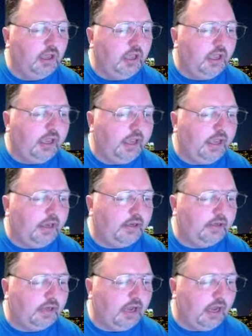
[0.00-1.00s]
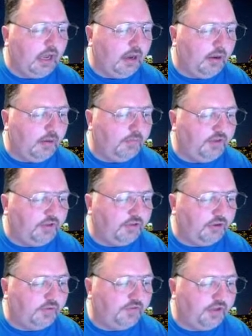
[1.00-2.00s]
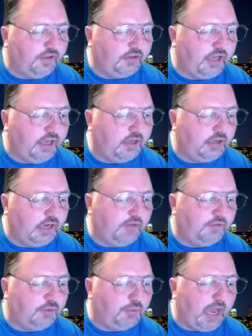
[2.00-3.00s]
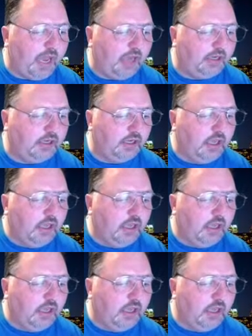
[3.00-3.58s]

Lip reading: And Phase Yoda Phase King, good to have you back.